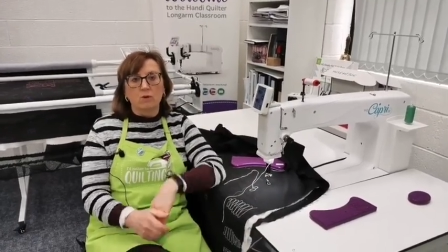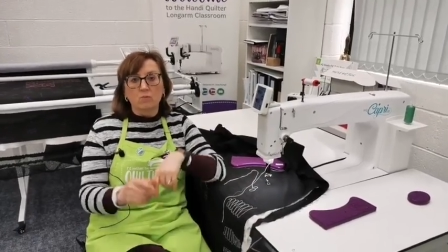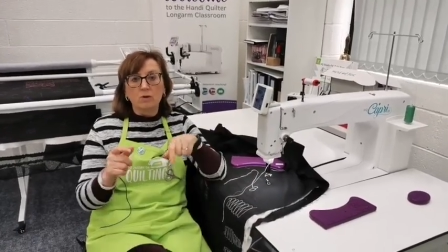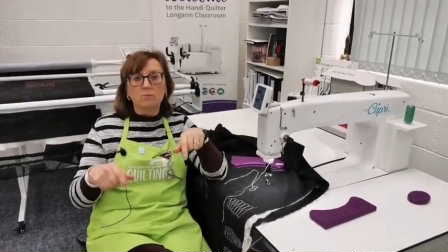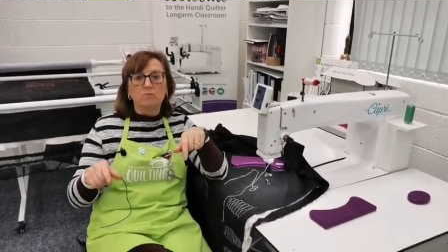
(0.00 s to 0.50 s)

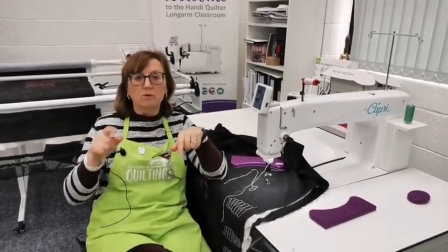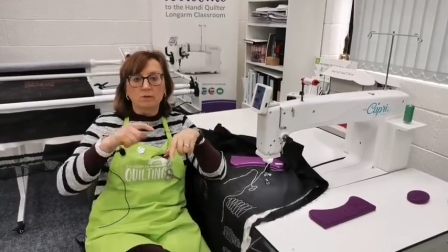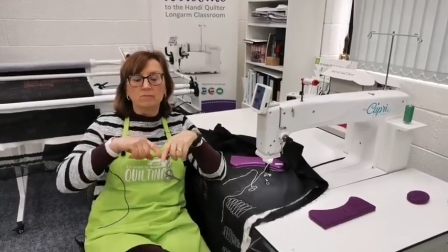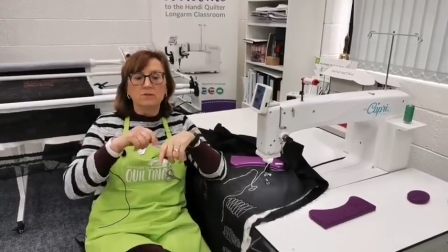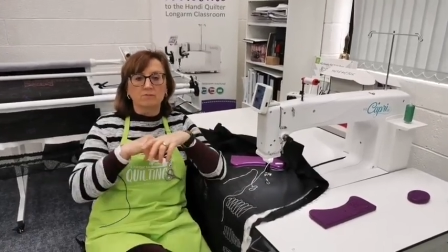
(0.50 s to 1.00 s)
But we'll
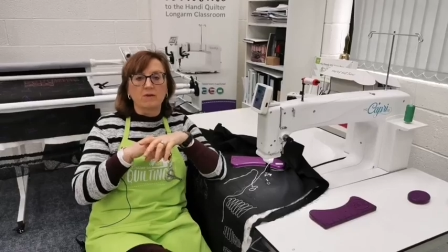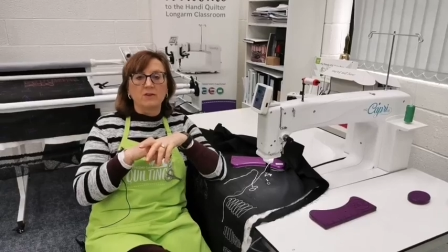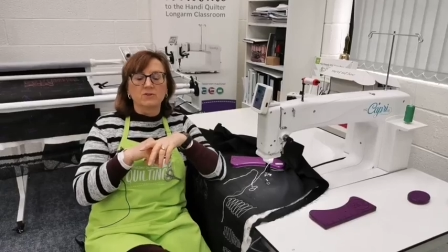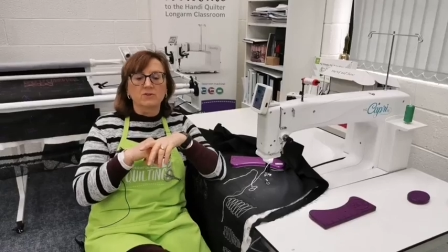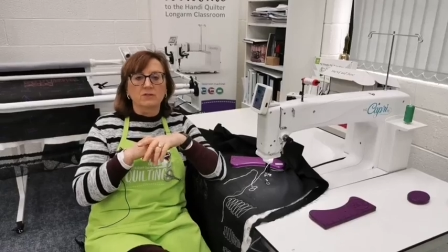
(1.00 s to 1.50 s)
put them as
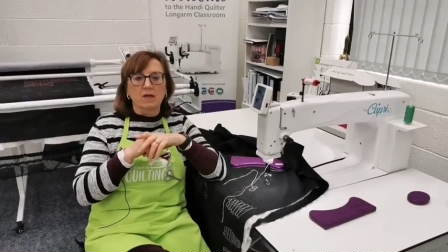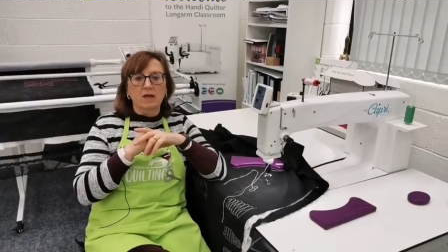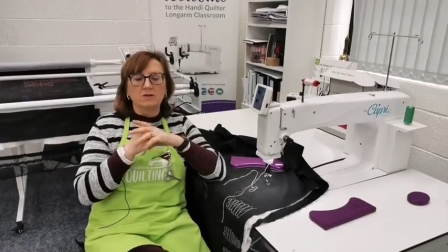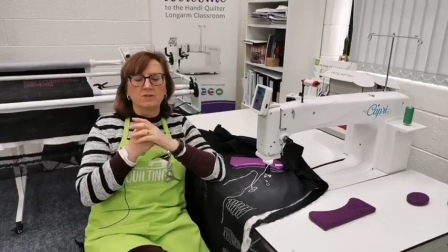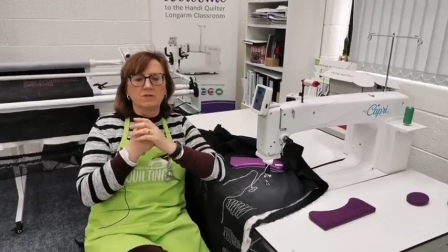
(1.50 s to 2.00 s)
events.
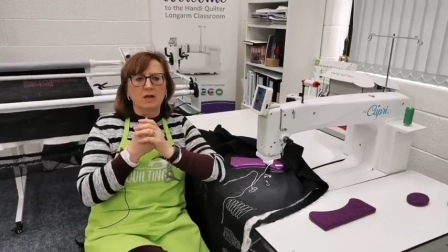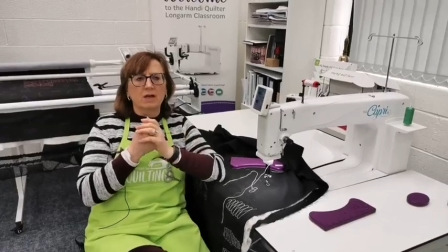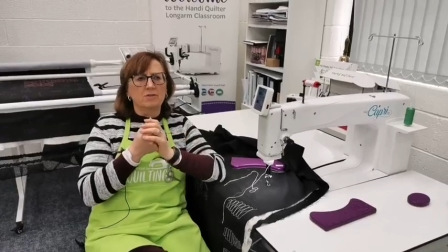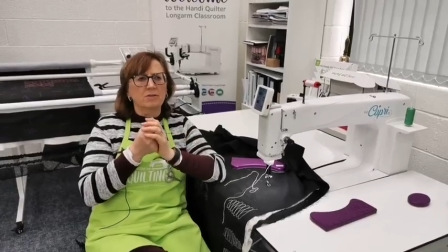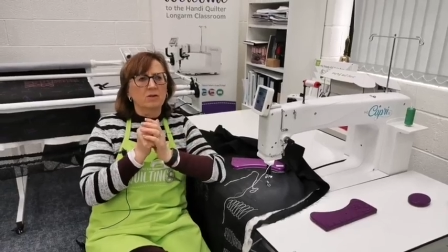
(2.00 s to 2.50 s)
And
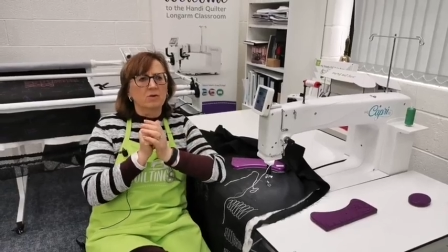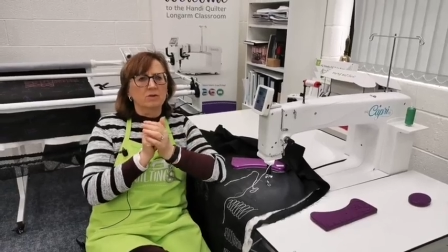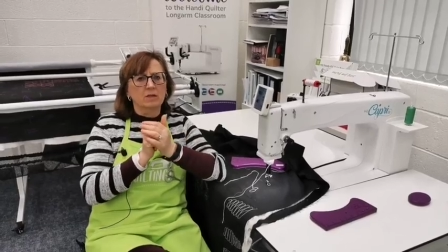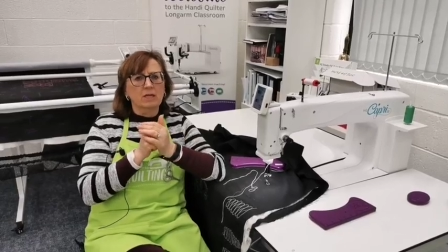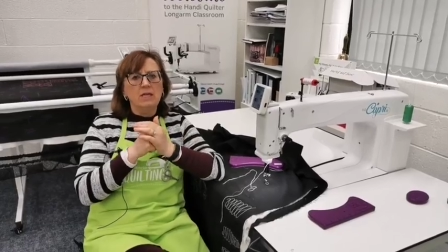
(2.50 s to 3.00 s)
I
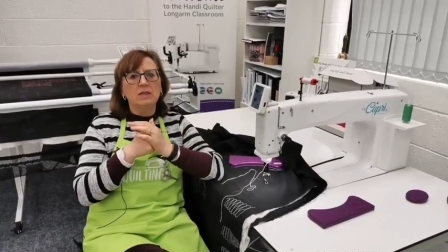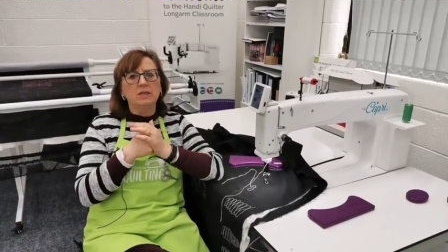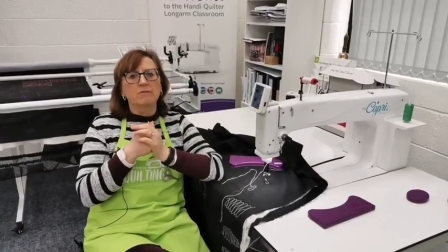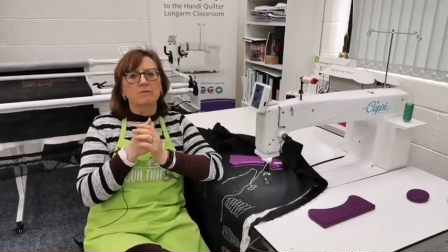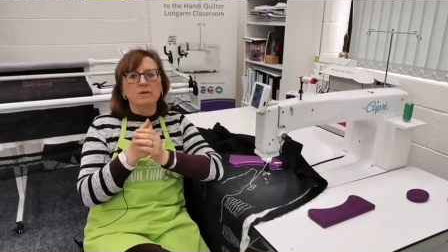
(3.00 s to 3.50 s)
think the key
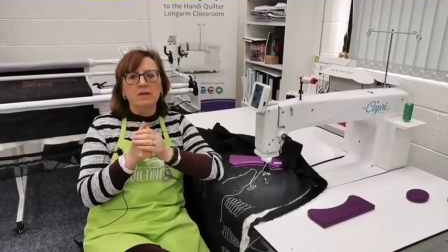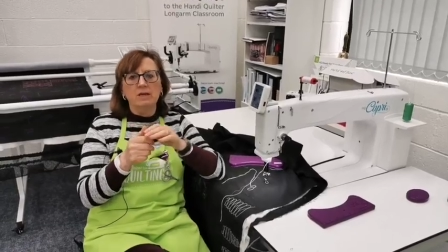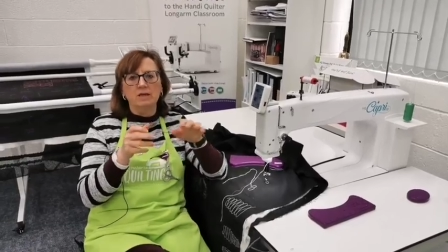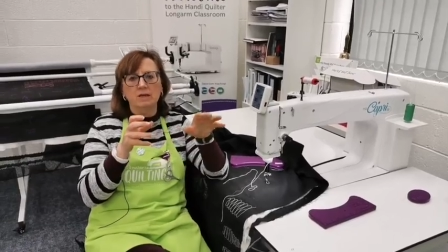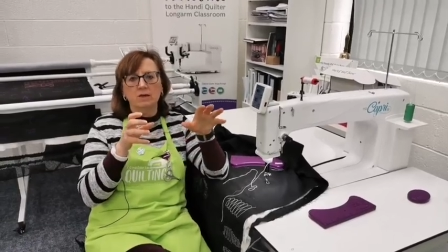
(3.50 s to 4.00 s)
thing for
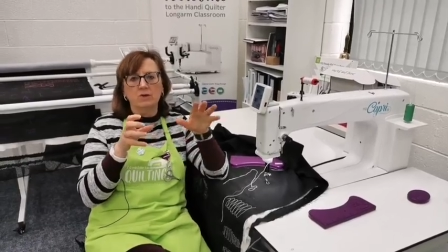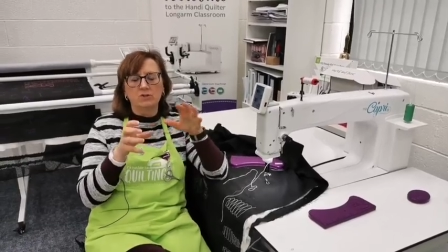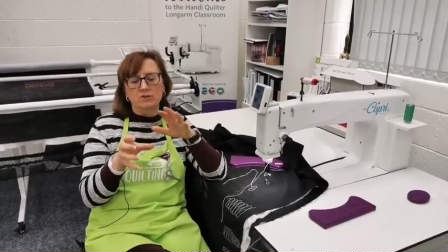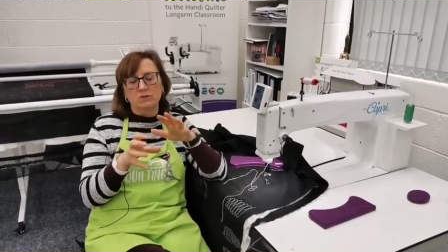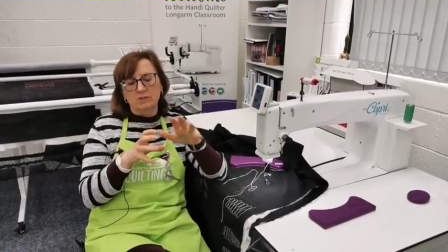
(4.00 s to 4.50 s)
me
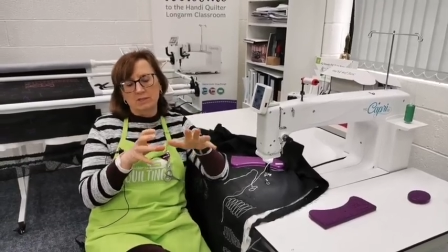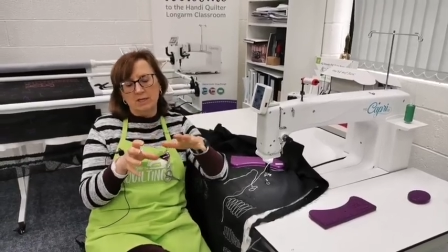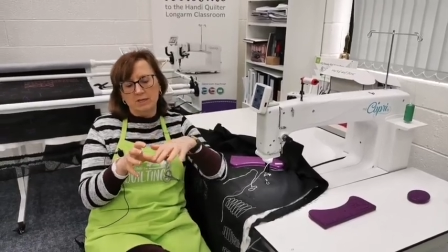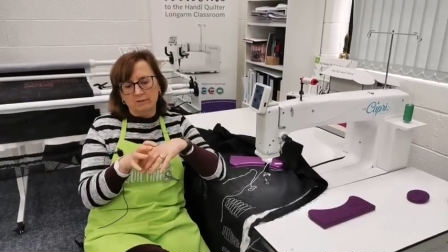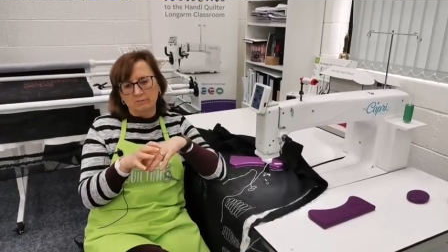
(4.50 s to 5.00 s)
is to do it
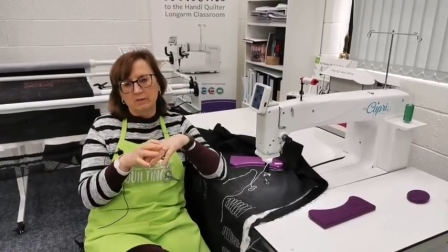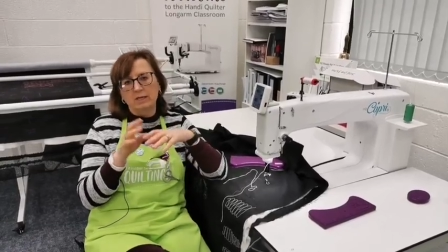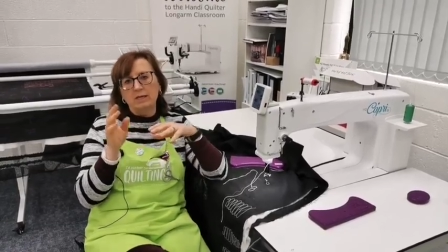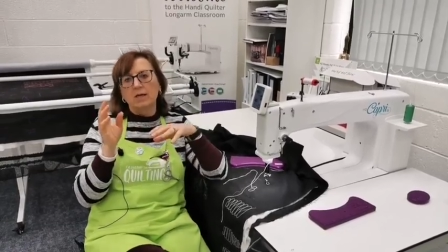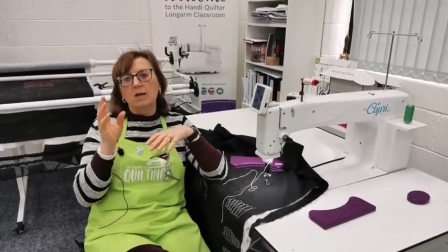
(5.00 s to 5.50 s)
slightly
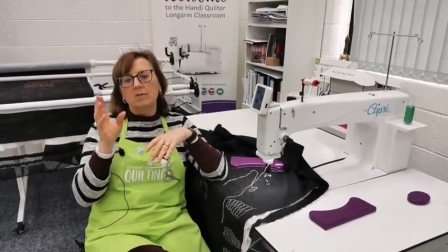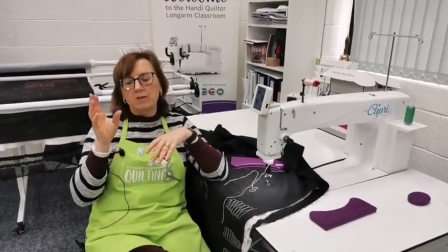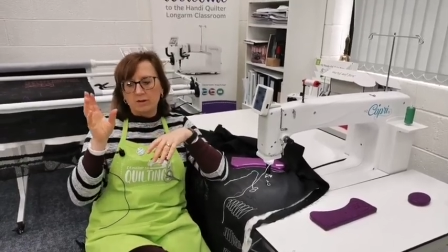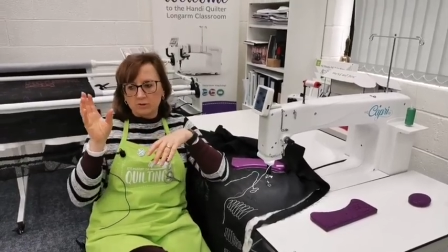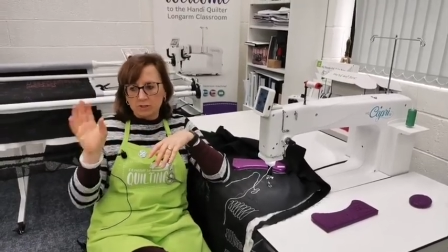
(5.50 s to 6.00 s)
differently,
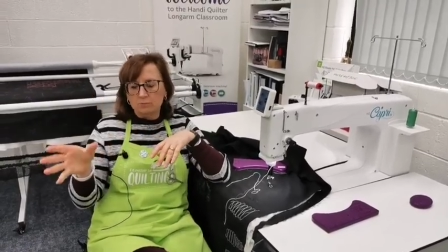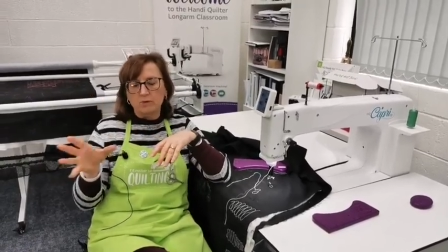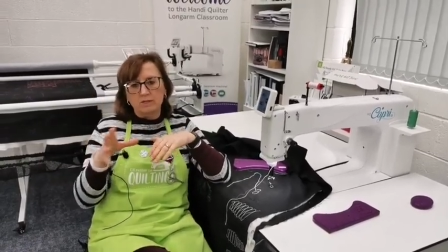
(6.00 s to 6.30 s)
that I'll just